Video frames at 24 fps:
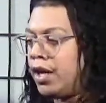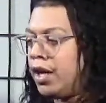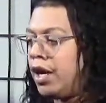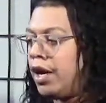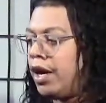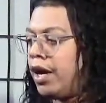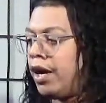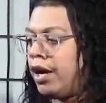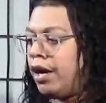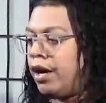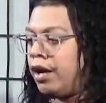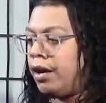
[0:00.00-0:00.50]

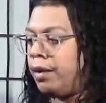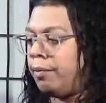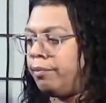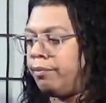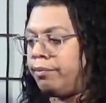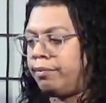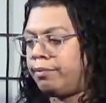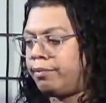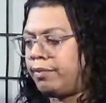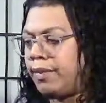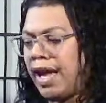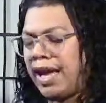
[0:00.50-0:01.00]

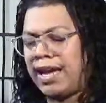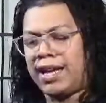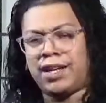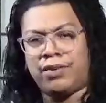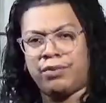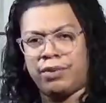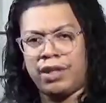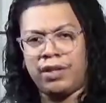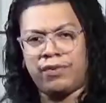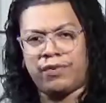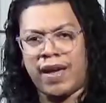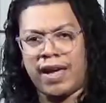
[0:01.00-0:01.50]
I couldn't
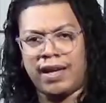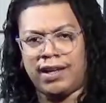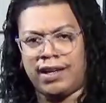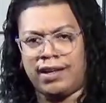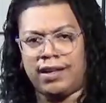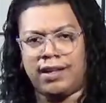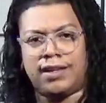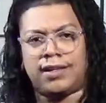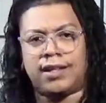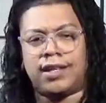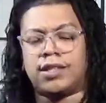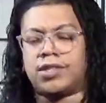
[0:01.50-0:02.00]
really find
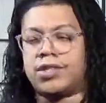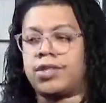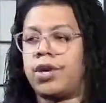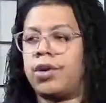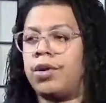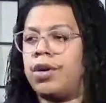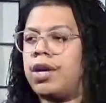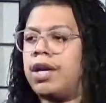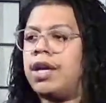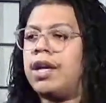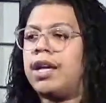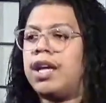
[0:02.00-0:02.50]
anything. So
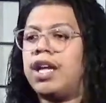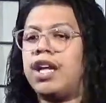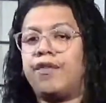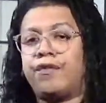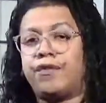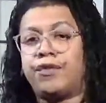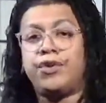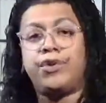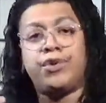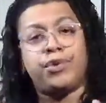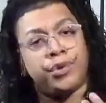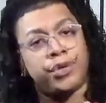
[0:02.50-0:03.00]

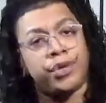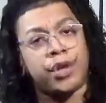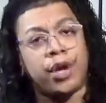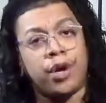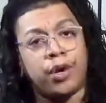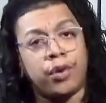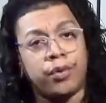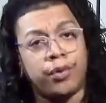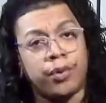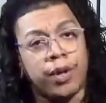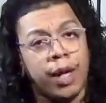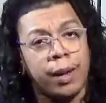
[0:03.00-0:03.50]
if you
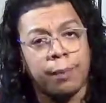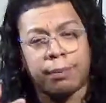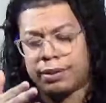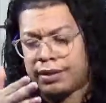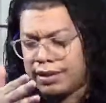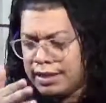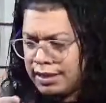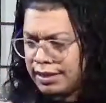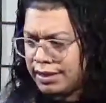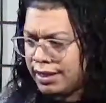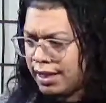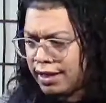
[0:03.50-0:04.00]
know,
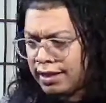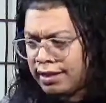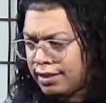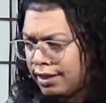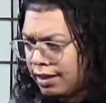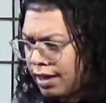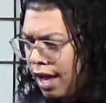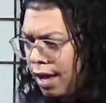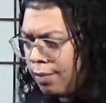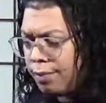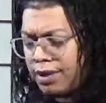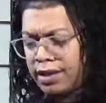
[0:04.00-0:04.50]
please get in the
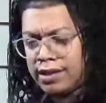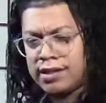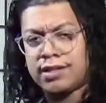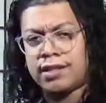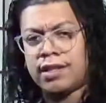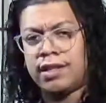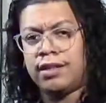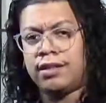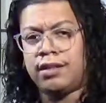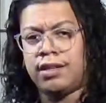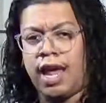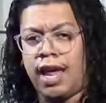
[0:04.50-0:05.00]
comments
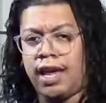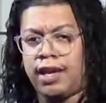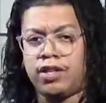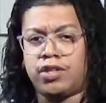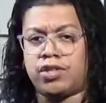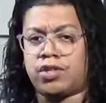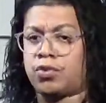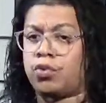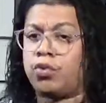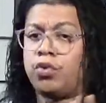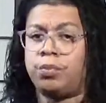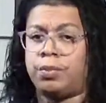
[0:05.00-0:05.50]
and
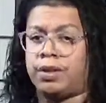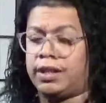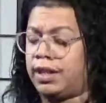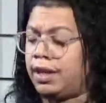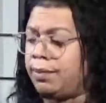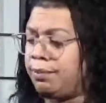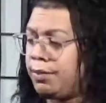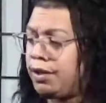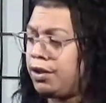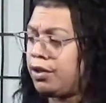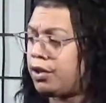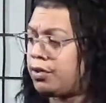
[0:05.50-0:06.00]
school me.
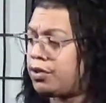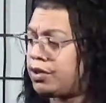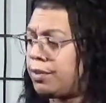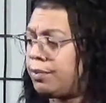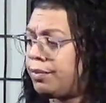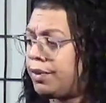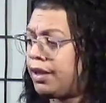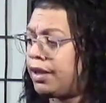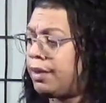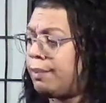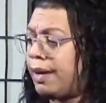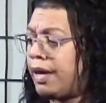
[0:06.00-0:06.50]
Let me know
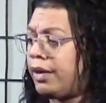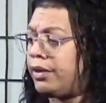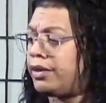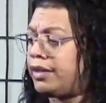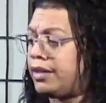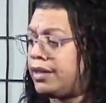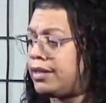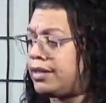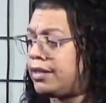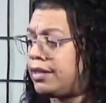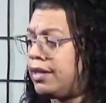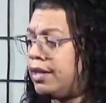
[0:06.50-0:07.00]
something about
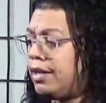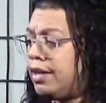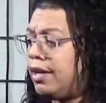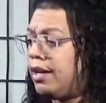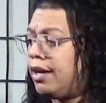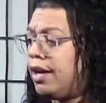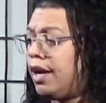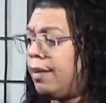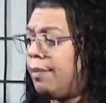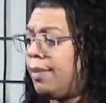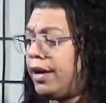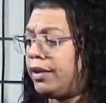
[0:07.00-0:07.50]

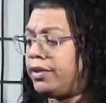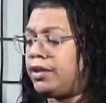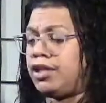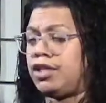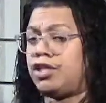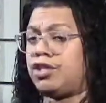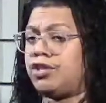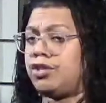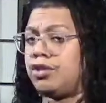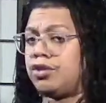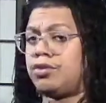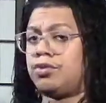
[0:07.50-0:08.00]
these
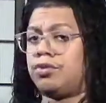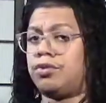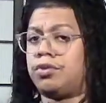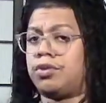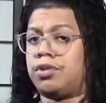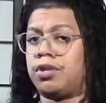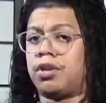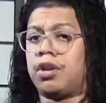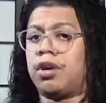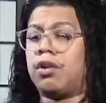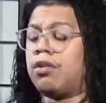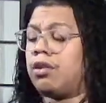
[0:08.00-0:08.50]
shoes,
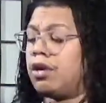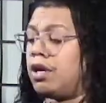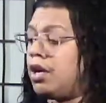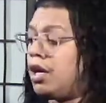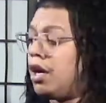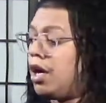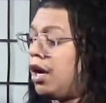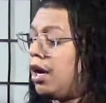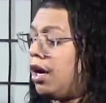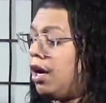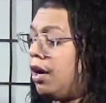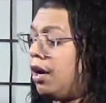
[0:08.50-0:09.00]

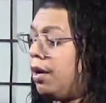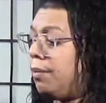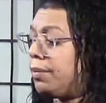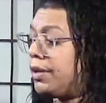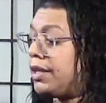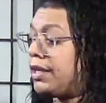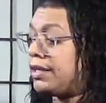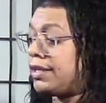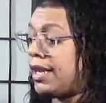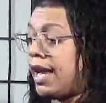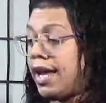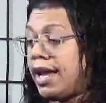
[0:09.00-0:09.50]

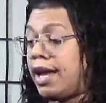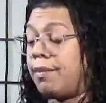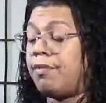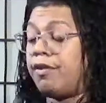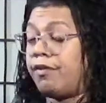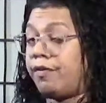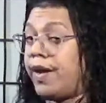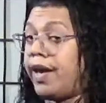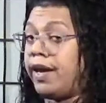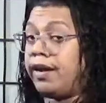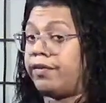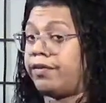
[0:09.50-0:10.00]
because I am a
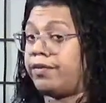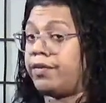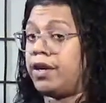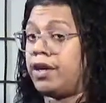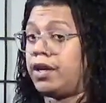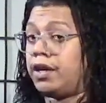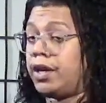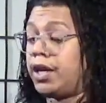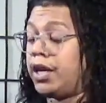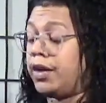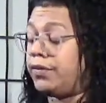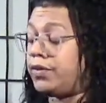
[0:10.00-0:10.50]
fan
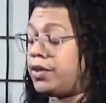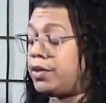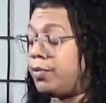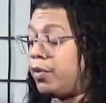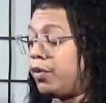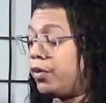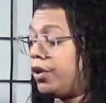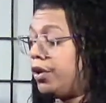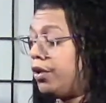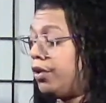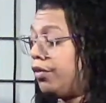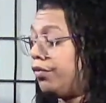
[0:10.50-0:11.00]
of
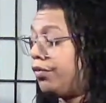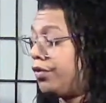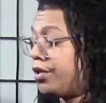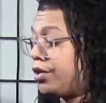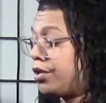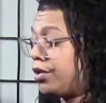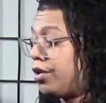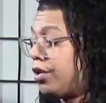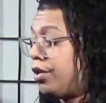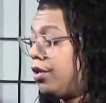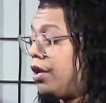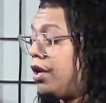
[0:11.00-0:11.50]
smoking loafers.
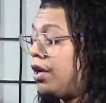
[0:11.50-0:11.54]
So